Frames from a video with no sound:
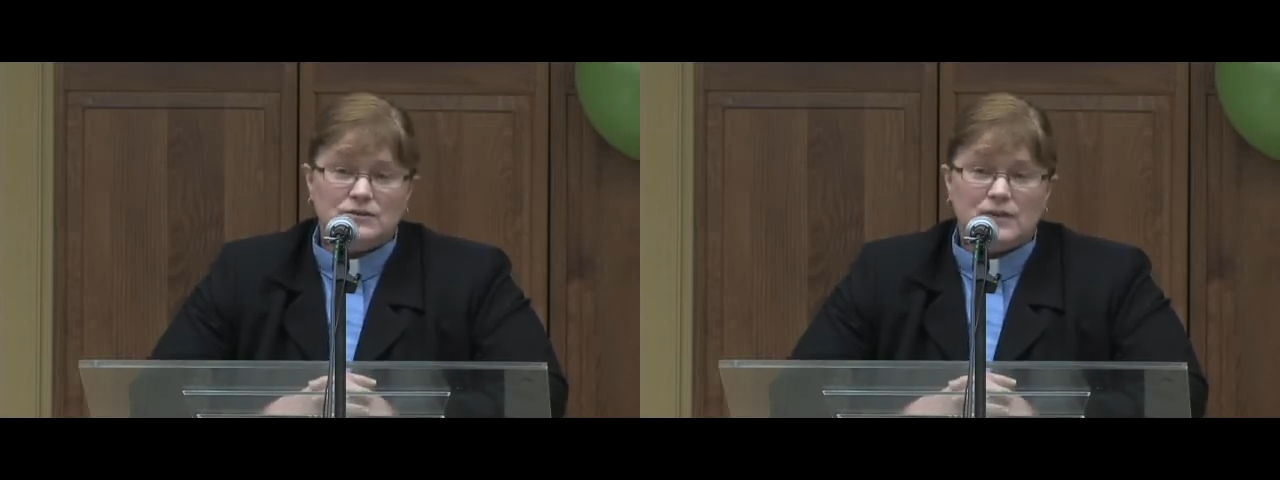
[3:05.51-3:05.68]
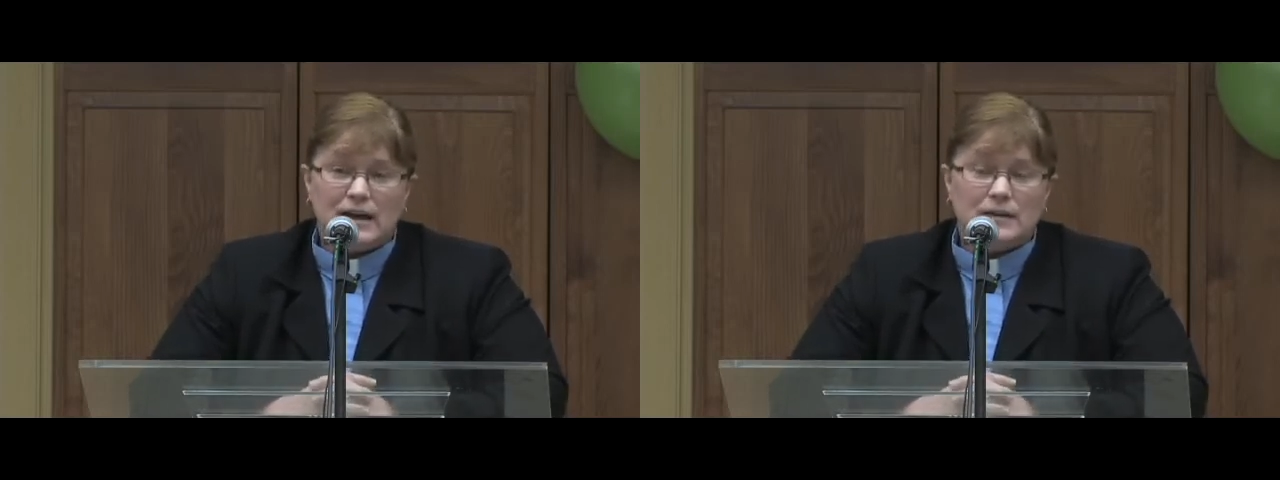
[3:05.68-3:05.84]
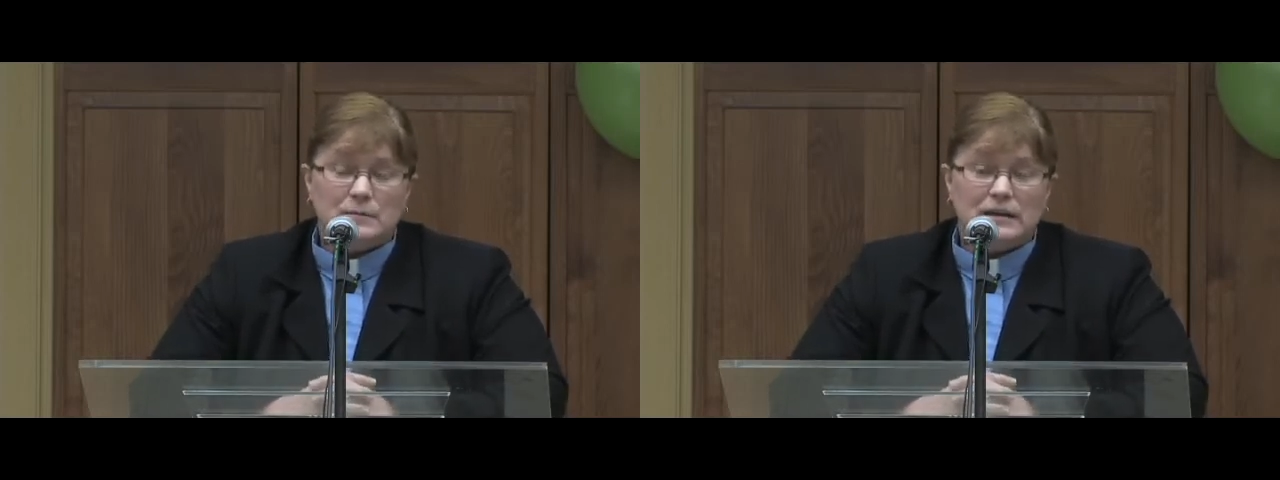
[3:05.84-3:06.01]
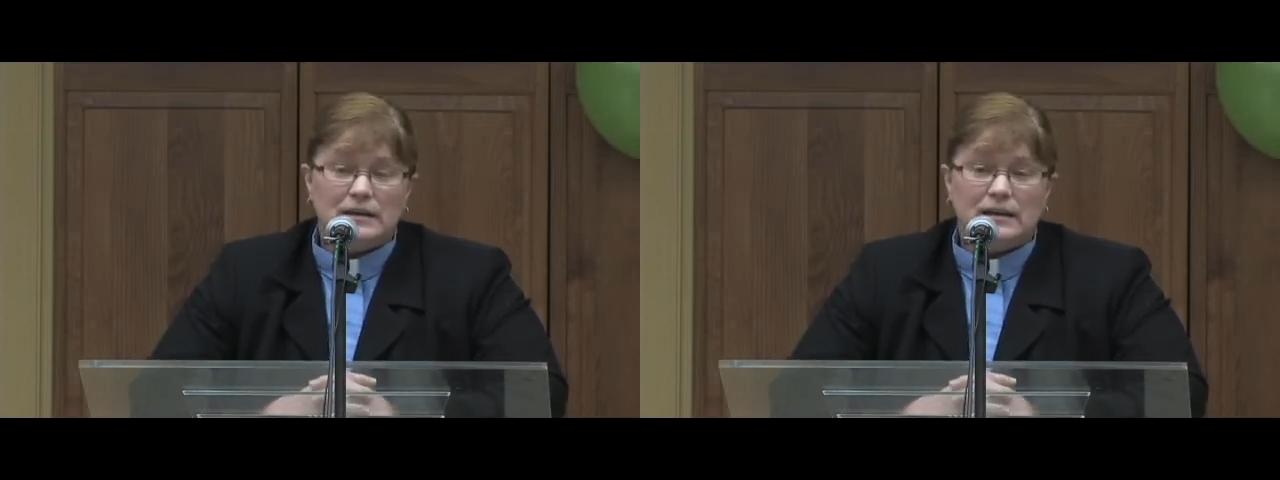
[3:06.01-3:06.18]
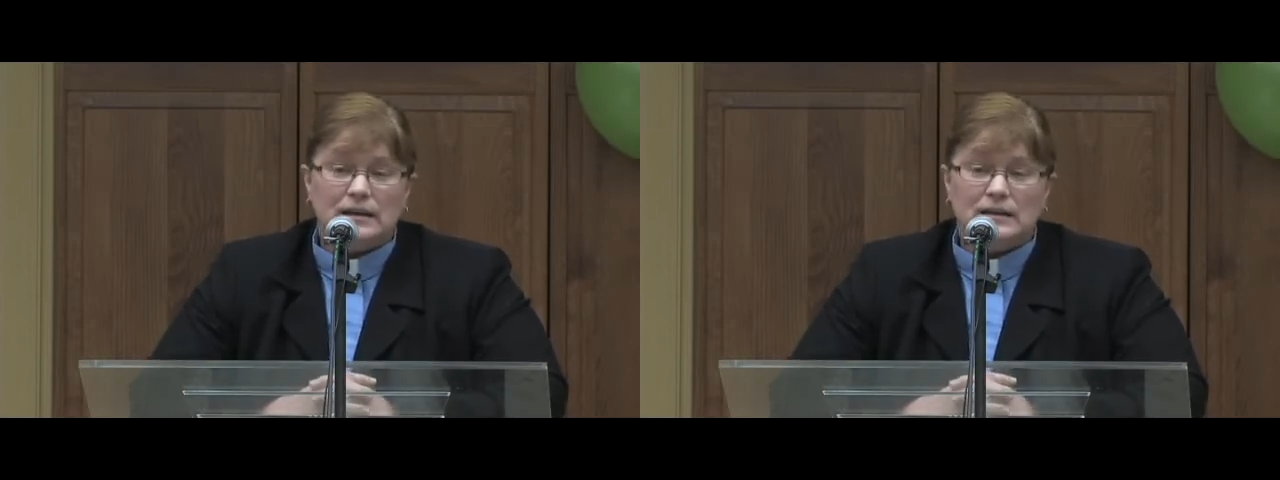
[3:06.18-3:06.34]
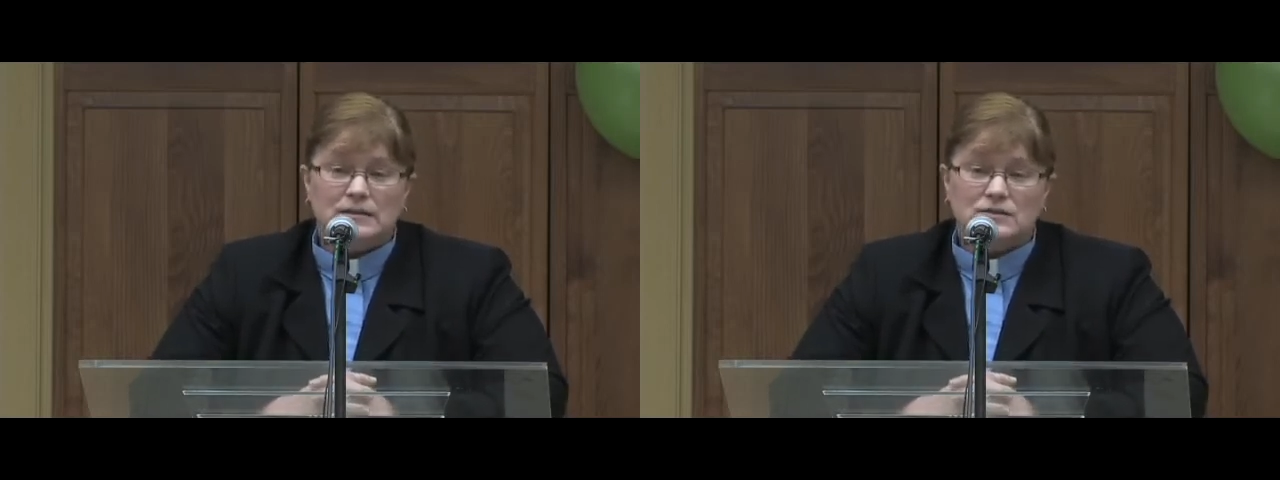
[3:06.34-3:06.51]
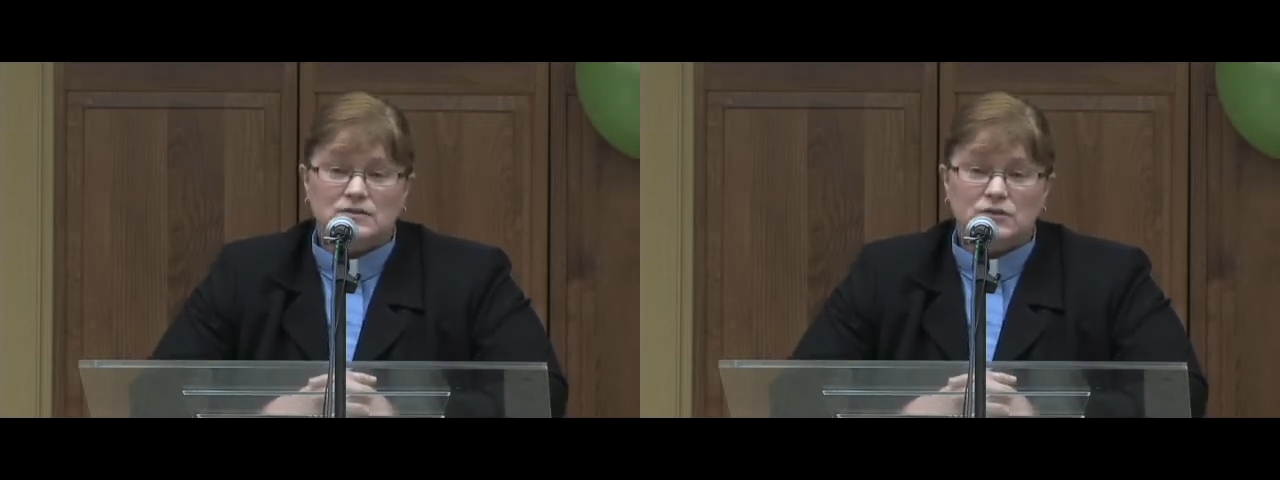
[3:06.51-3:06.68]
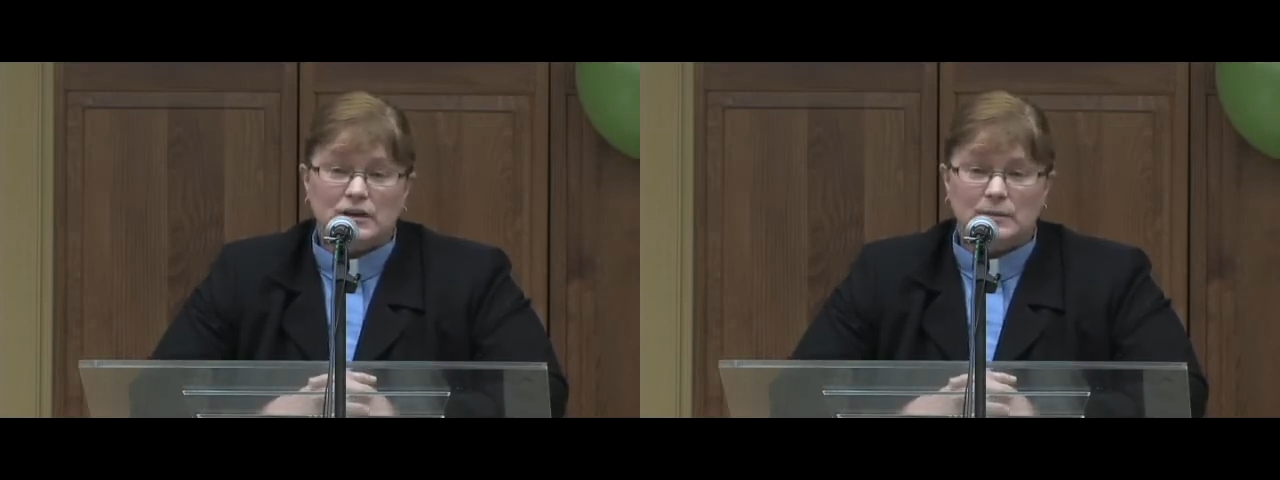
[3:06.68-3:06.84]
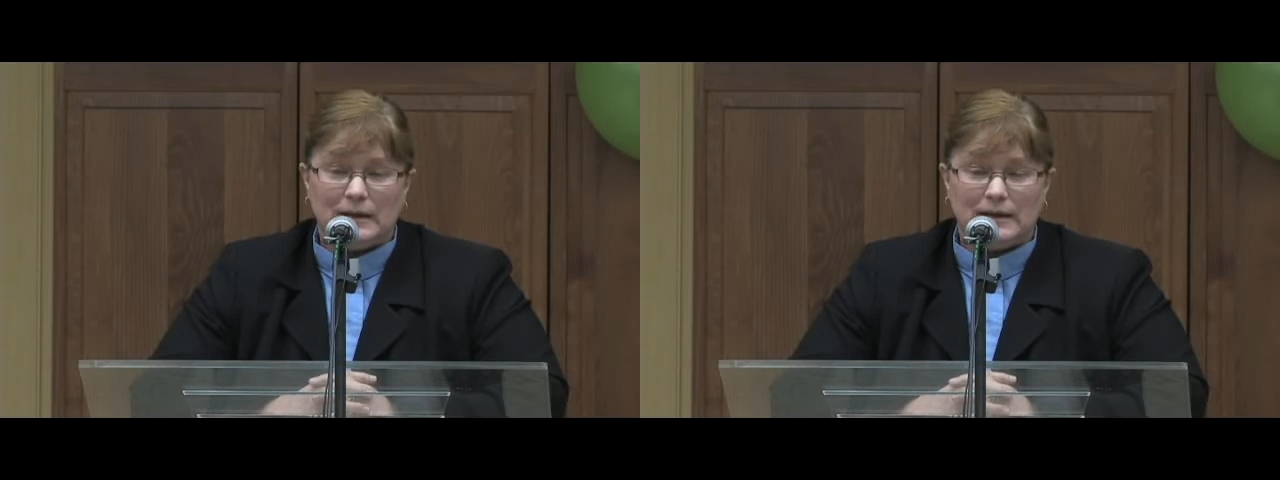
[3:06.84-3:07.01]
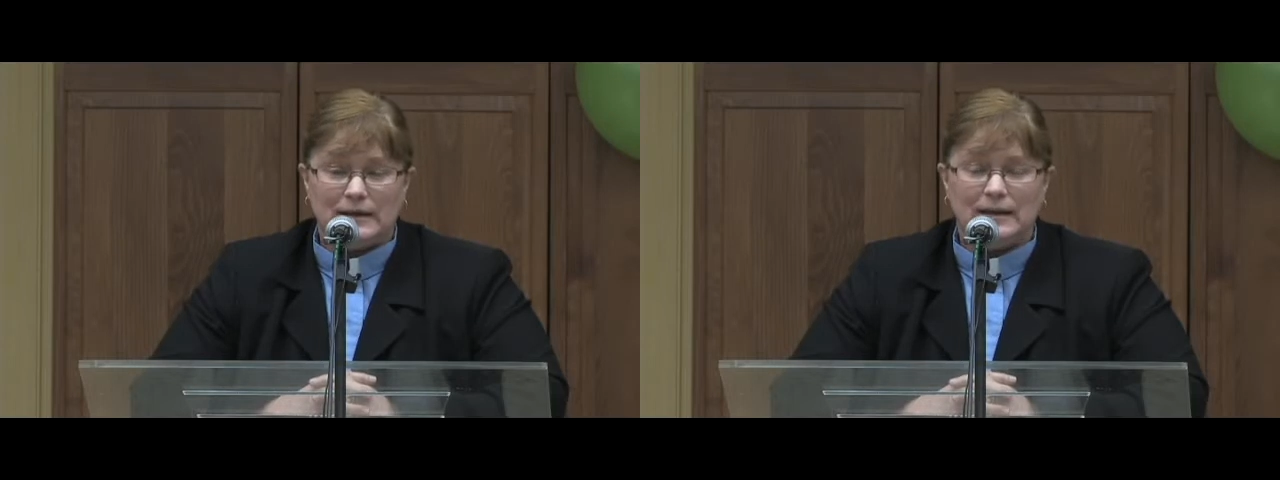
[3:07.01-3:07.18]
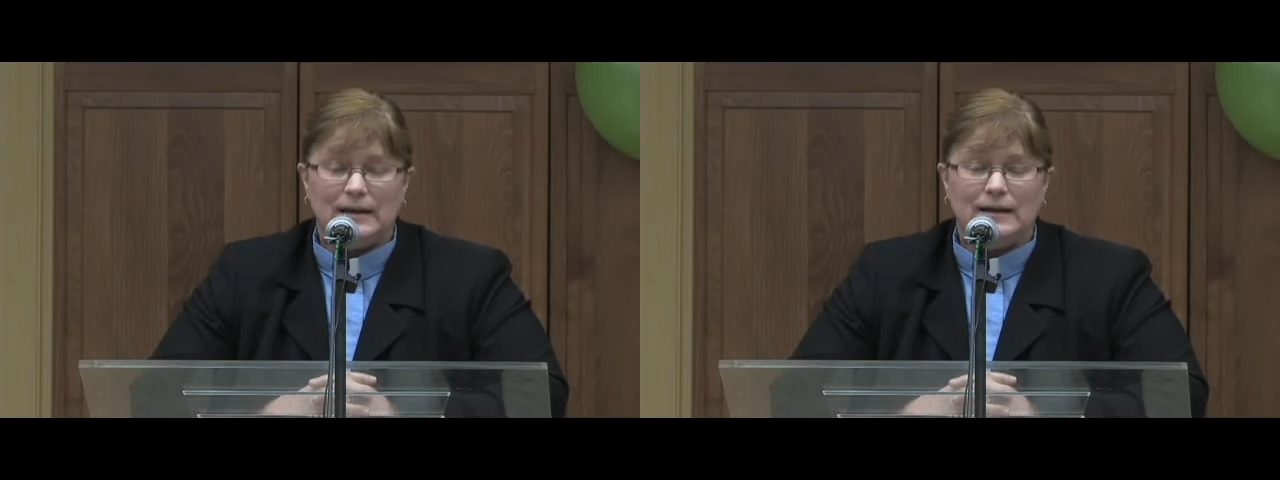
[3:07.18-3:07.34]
drag me kicking and screaming,